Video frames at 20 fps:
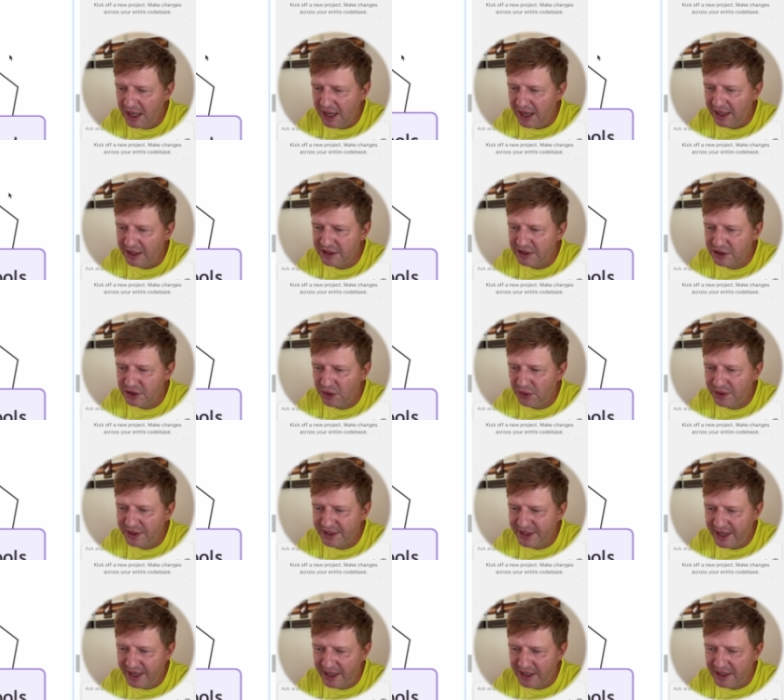and so
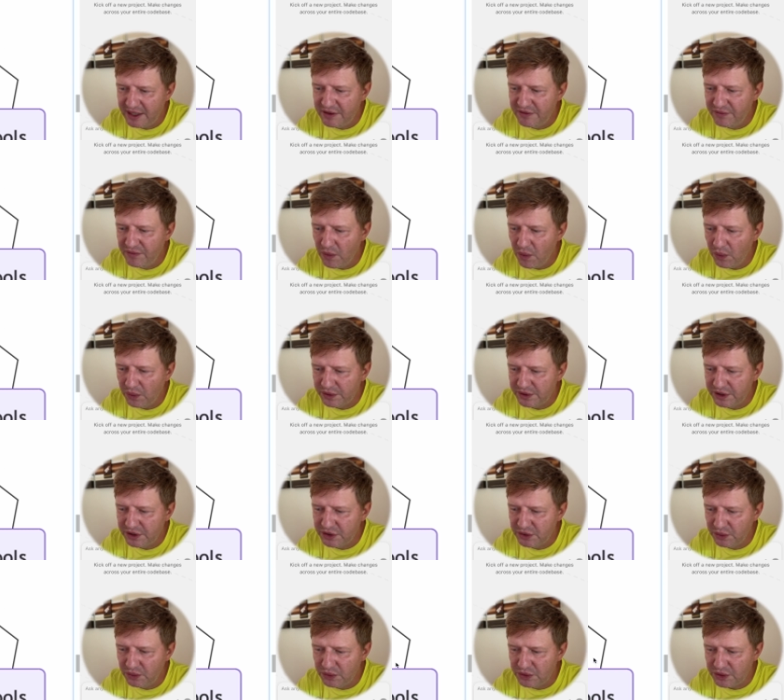it can invoke the
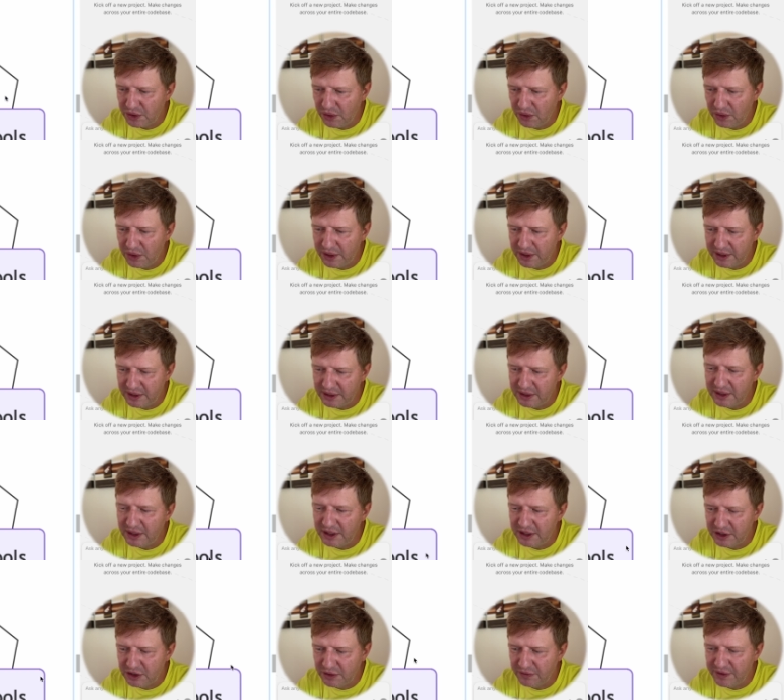tools only in
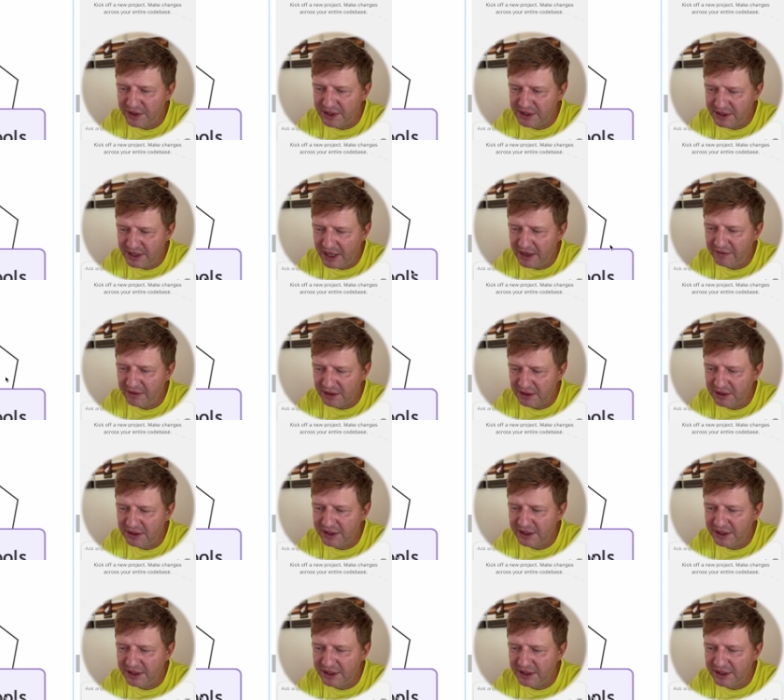list of the seven,